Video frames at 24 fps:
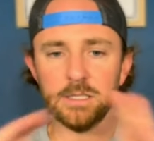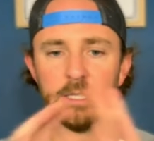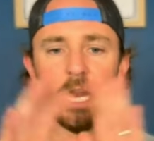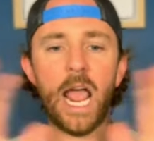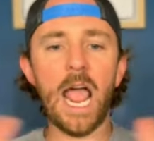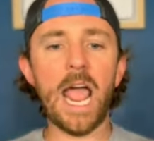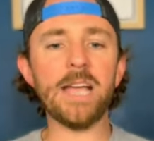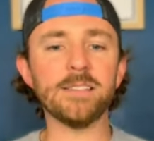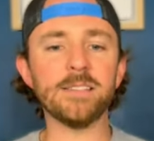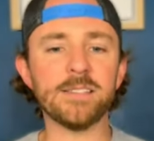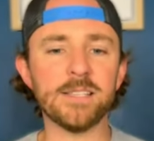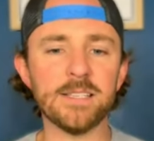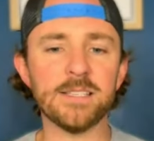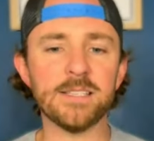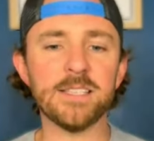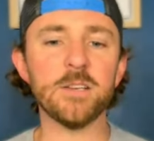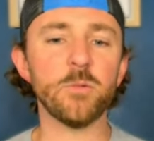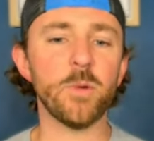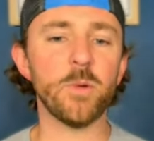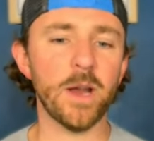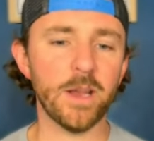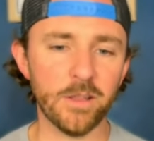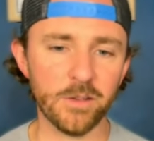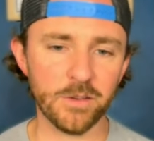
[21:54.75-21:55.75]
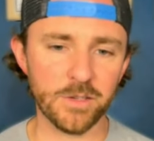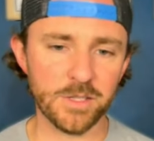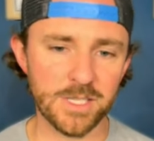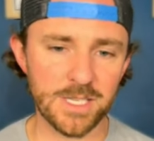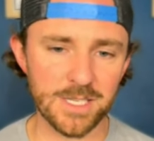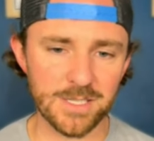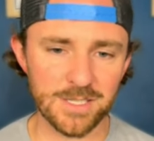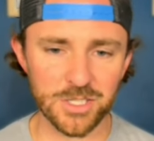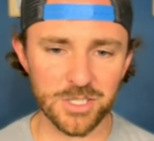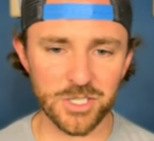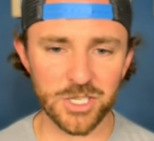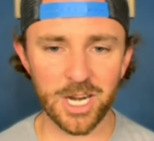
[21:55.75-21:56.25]
ACC regular
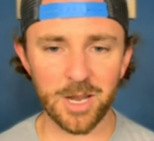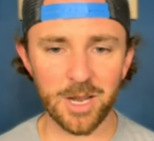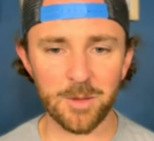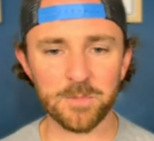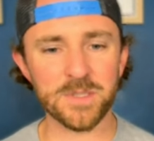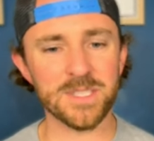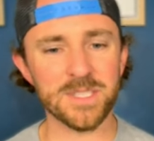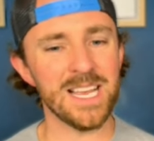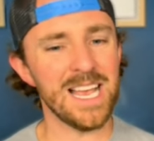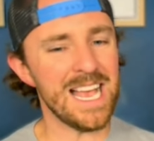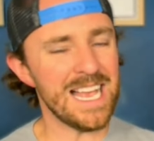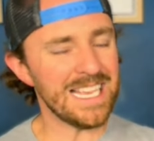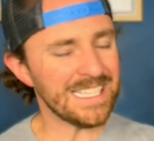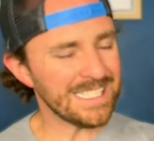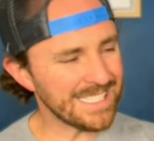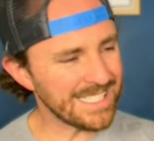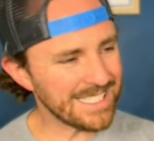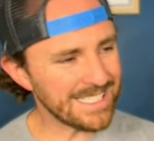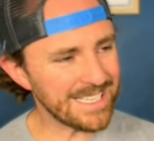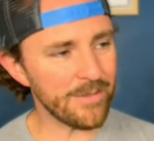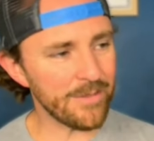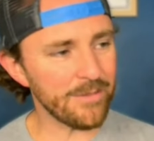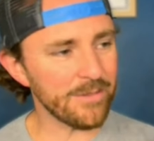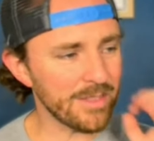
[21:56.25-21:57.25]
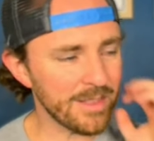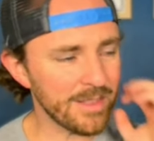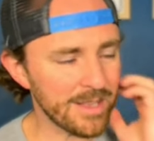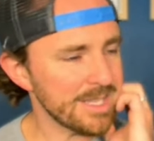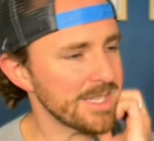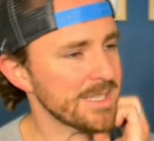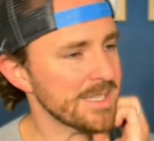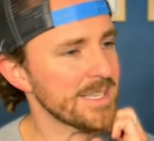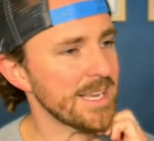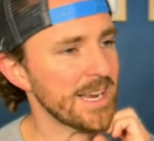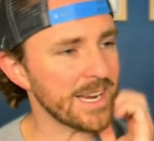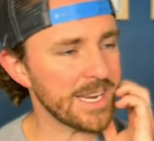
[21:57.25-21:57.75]
season champs, seventh
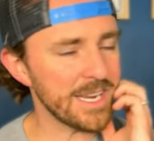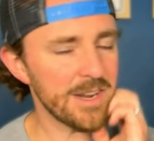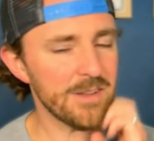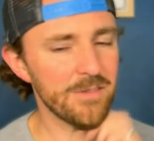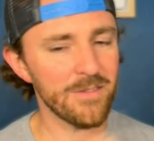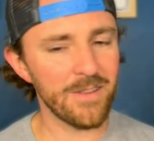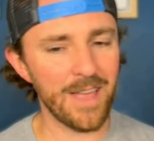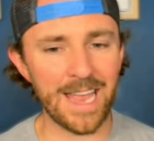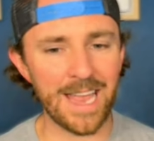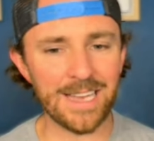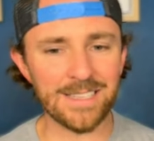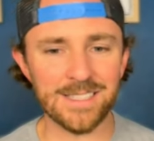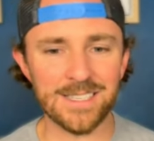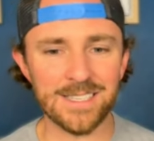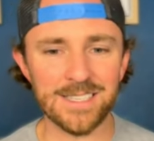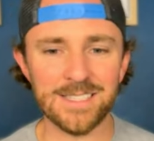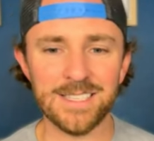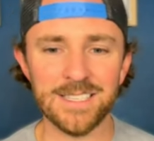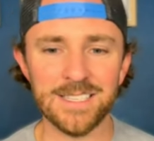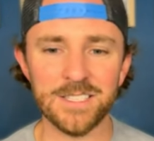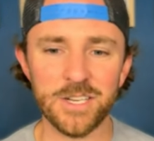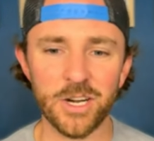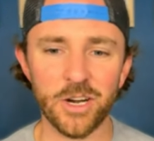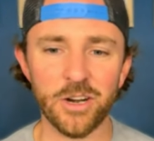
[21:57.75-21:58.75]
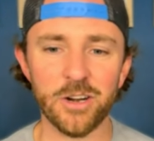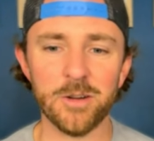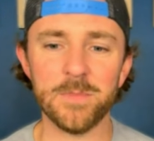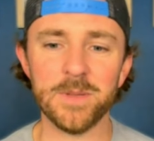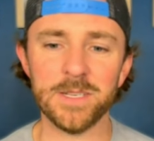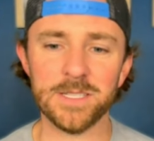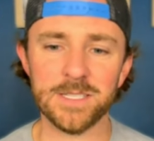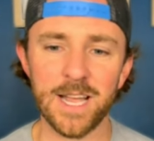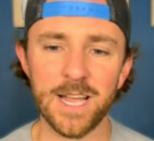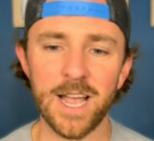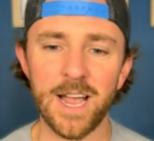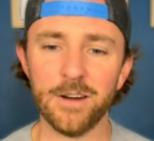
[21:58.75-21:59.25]
consecutive ACC
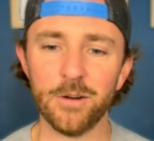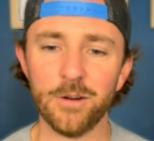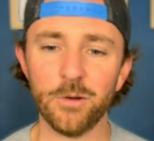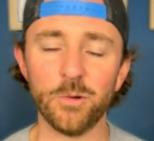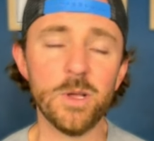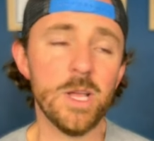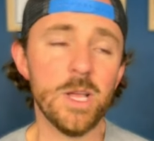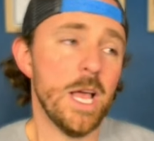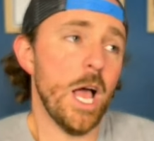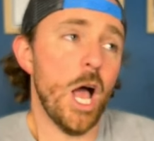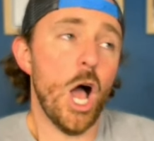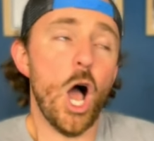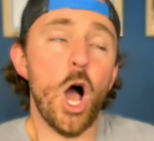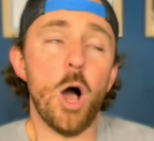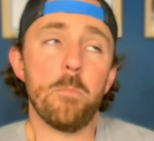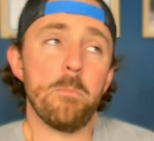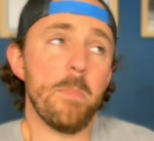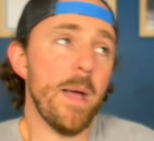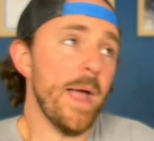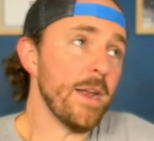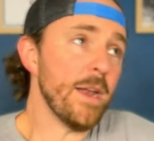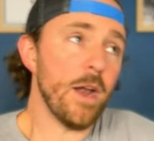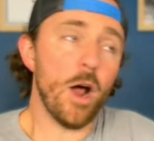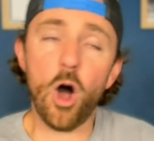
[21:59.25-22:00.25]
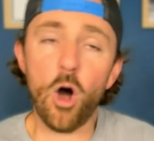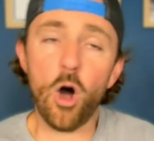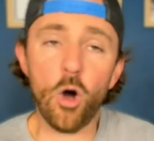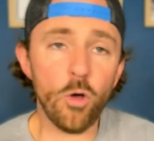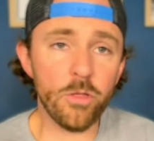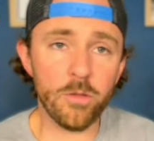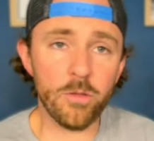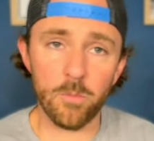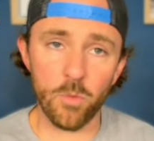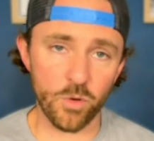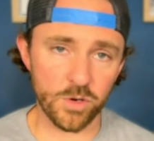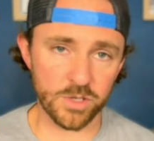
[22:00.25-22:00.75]
tournament title, made all
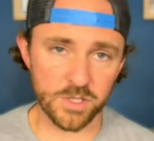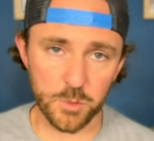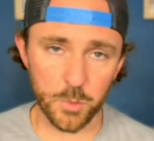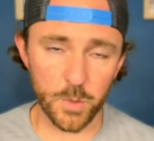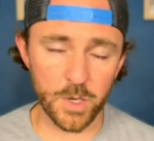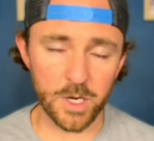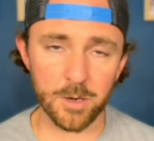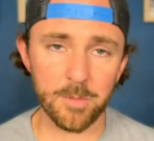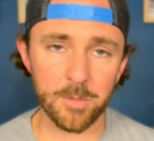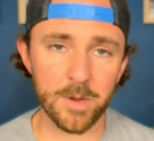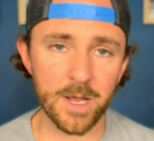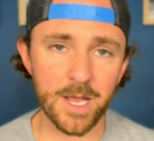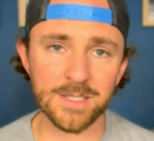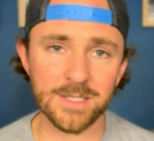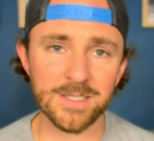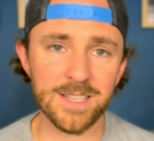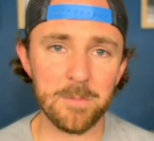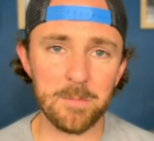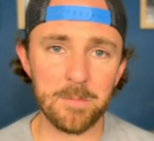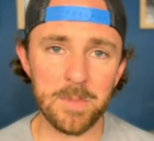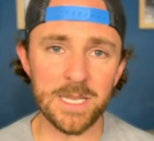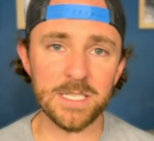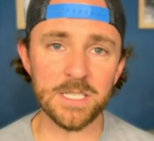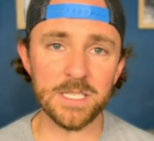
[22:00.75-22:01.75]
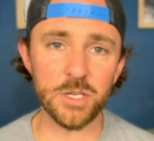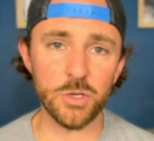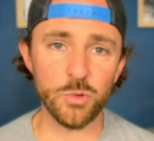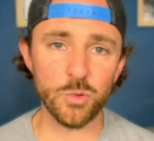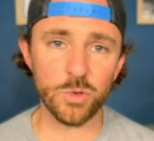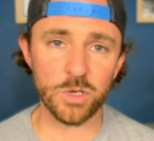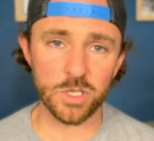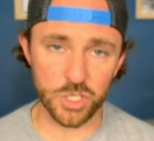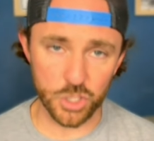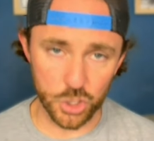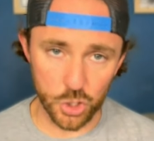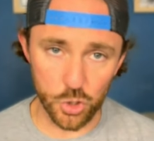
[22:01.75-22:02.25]
the more sweeter because they beat Duke
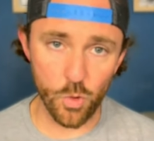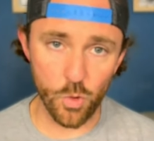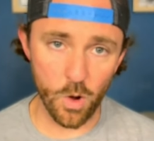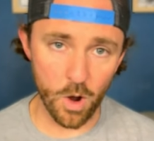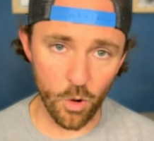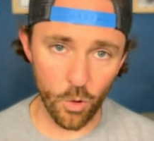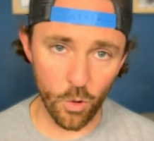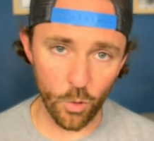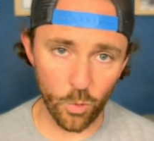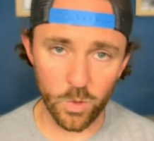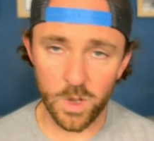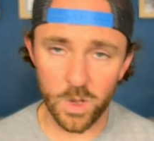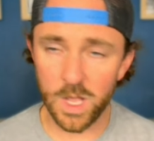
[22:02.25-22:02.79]
2-0